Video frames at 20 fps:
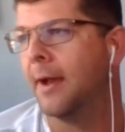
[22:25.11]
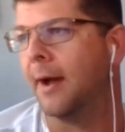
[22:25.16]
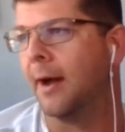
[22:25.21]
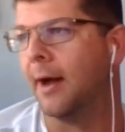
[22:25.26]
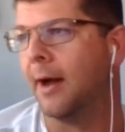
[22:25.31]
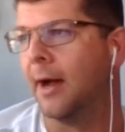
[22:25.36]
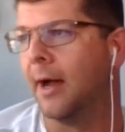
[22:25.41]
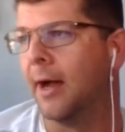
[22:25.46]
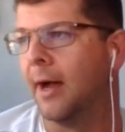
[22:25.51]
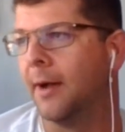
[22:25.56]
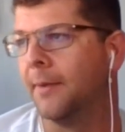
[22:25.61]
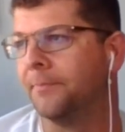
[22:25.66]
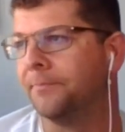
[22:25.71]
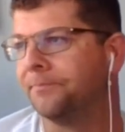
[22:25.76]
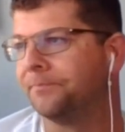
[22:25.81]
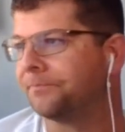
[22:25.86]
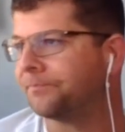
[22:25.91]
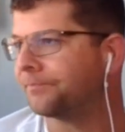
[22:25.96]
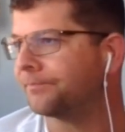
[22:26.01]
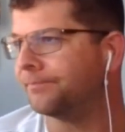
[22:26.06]

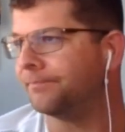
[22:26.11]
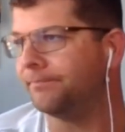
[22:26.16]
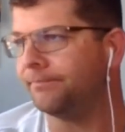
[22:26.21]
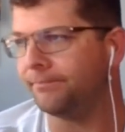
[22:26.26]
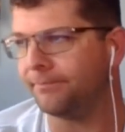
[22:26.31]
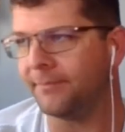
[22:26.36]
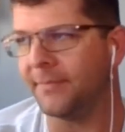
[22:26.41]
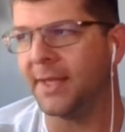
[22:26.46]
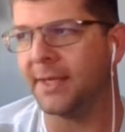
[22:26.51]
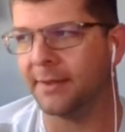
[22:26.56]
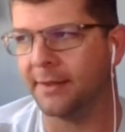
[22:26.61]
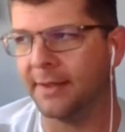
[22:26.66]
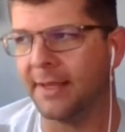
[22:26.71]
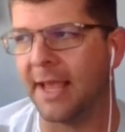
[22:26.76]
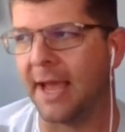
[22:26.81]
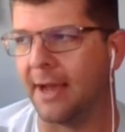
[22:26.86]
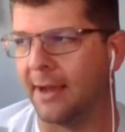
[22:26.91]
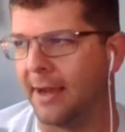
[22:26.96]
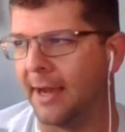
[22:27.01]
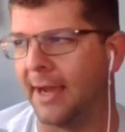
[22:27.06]

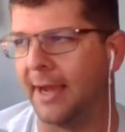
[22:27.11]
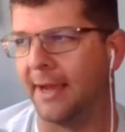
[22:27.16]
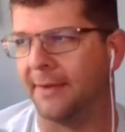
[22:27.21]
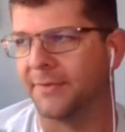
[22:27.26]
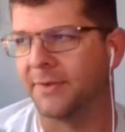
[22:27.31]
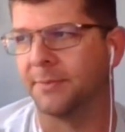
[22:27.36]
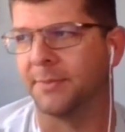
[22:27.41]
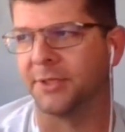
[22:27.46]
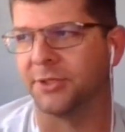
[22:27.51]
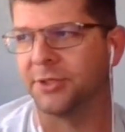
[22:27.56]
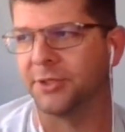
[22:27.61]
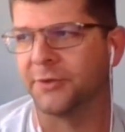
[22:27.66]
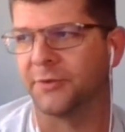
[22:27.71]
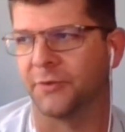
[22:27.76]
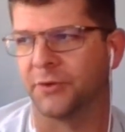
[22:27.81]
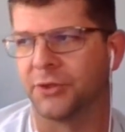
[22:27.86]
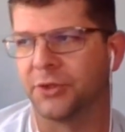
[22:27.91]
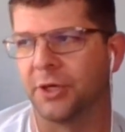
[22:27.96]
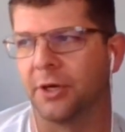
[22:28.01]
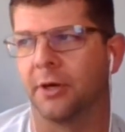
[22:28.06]
Yeah, I have some interest
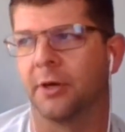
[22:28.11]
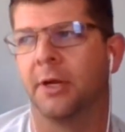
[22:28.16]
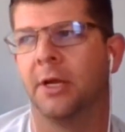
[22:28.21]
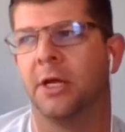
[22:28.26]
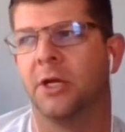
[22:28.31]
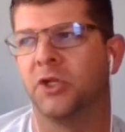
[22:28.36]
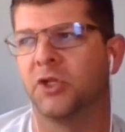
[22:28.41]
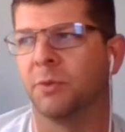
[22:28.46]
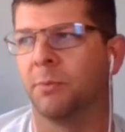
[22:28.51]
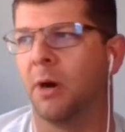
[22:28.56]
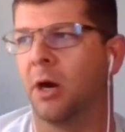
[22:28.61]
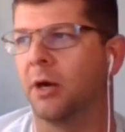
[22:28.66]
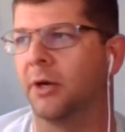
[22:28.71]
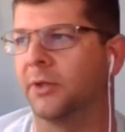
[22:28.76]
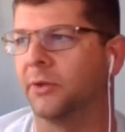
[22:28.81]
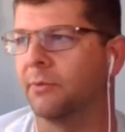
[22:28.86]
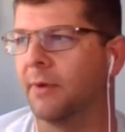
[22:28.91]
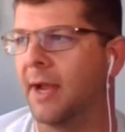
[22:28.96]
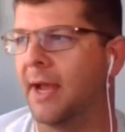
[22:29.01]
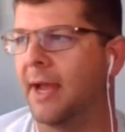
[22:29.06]
for sure.
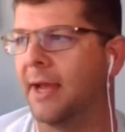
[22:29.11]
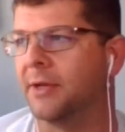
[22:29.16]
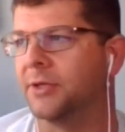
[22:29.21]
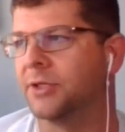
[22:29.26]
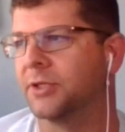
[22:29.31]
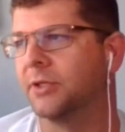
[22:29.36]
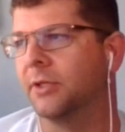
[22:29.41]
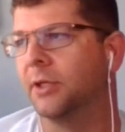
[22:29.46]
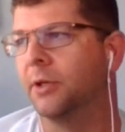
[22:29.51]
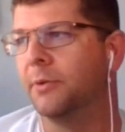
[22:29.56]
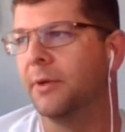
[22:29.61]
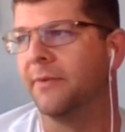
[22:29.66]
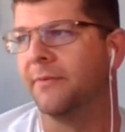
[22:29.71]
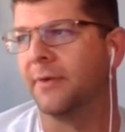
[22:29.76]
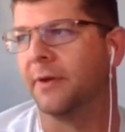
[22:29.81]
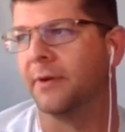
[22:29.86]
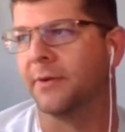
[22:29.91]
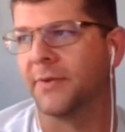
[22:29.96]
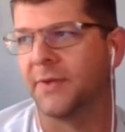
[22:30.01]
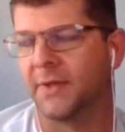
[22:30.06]
Jamari Thrash,
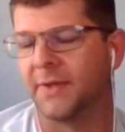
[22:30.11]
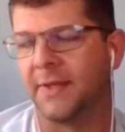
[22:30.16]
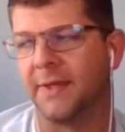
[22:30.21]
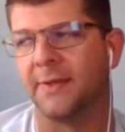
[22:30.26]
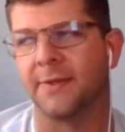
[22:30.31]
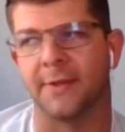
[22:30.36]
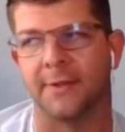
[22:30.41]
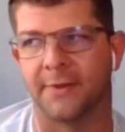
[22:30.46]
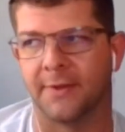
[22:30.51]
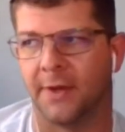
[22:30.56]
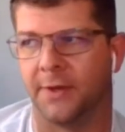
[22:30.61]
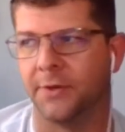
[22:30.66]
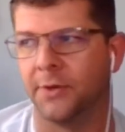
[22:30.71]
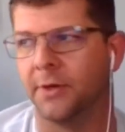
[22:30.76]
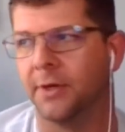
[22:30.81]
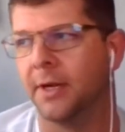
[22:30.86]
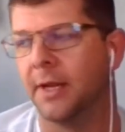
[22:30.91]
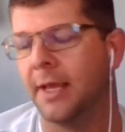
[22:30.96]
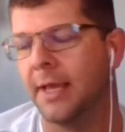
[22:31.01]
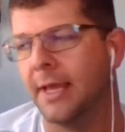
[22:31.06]
Louisville,
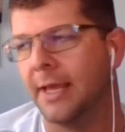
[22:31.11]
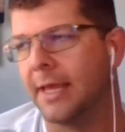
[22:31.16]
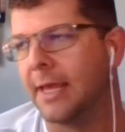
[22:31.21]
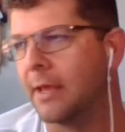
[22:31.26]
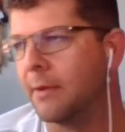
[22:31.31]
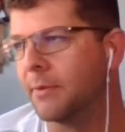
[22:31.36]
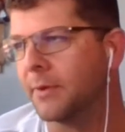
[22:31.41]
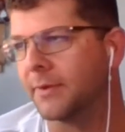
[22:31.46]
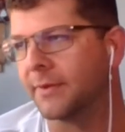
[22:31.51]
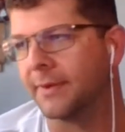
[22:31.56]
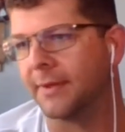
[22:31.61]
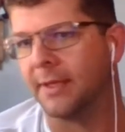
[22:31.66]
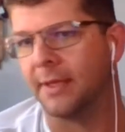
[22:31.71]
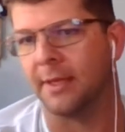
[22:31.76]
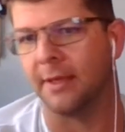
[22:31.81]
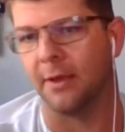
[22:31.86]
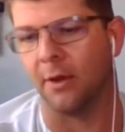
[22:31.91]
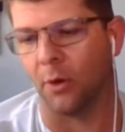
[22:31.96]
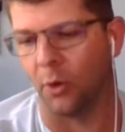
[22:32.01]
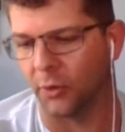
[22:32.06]
6,600. He was
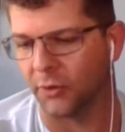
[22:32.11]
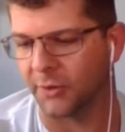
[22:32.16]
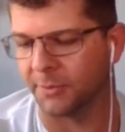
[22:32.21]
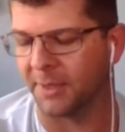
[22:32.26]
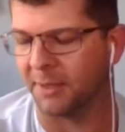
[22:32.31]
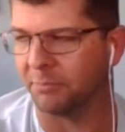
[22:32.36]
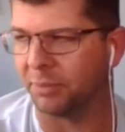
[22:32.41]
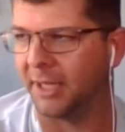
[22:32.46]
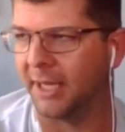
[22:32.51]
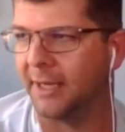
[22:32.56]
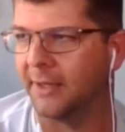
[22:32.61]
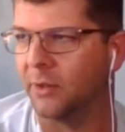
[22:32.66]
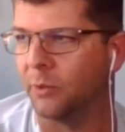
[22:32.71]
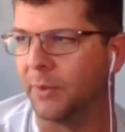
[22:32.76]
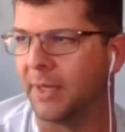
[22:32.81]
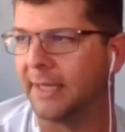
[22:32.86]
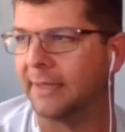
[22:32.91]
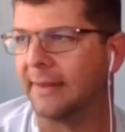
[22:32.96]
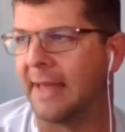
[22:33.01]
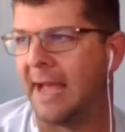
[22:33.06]
the ultimate play of the
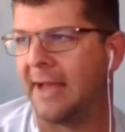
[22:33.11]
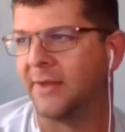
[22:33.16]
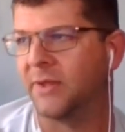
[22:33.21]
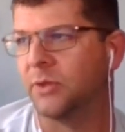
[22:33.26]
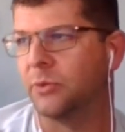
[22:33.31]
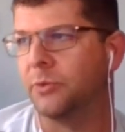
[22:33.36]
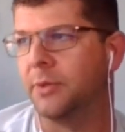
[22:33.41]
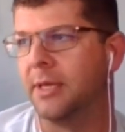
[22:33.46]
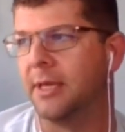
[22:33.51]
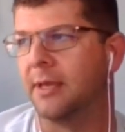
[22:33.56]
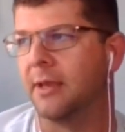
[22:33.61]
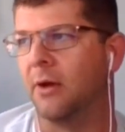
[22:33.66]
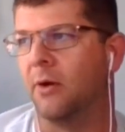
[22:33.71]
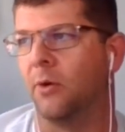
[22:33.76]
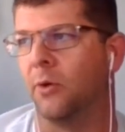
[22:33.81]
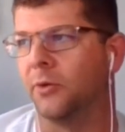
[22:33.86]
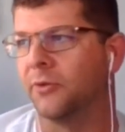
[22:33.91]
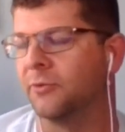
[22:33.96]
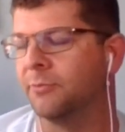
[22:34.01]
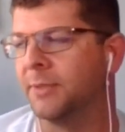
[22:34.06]
week last week,
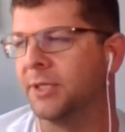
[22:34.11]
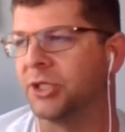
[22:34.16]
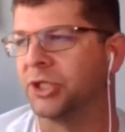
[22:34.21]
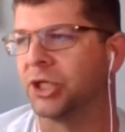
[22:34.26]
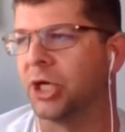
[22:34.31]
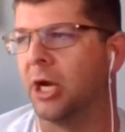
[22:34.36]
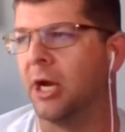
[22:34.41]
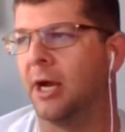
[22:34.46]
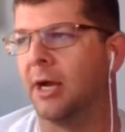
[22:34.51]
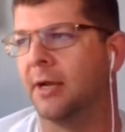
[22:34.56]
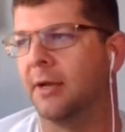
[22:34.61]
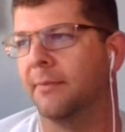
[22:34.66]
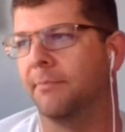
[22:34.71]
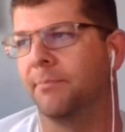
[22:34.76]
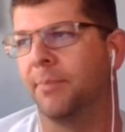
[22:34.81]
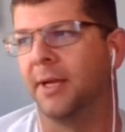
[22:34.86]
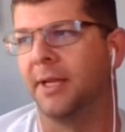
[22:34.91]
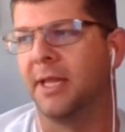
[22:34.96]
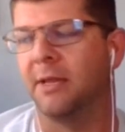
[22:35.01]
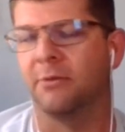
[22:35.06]
ultimate chalk,
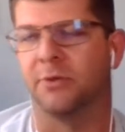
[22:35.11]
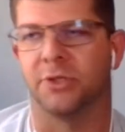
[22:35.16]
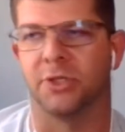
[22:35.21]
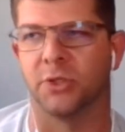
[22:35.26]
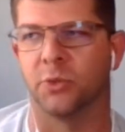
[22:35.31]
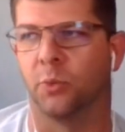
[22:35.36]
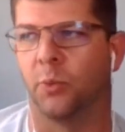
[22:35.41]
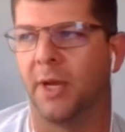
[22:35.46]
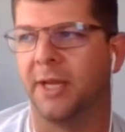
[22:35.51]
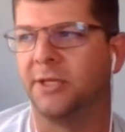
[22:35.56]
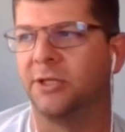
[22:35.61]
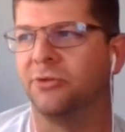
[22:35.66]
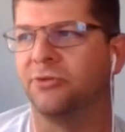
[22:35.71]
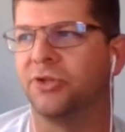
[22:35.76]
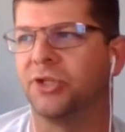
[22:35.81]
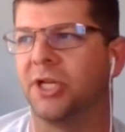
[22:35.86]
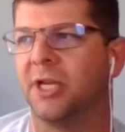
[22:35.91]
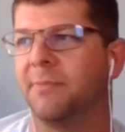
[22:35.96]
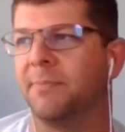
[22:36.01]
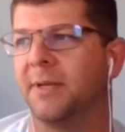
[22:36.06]
but he was just way too
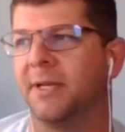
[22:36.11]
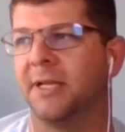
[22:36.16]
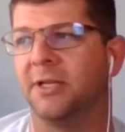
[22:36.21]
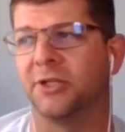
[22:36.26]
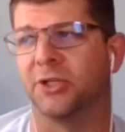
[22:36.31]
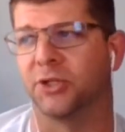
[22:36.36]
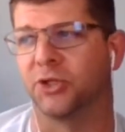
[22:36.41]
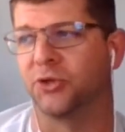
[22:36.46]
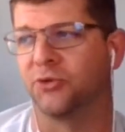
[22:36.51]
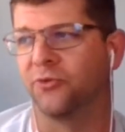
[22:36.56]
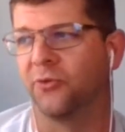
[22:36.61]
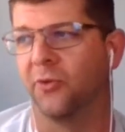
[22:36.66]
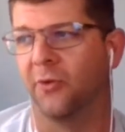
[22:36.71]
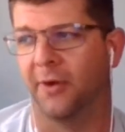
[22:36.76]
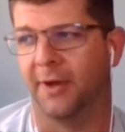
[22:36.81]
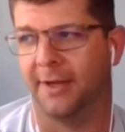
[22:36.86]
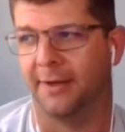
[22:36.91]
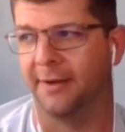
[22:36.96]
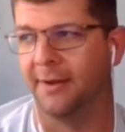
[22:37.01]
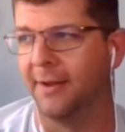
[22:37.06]
cheap and he
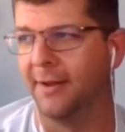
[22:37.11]
destroyed.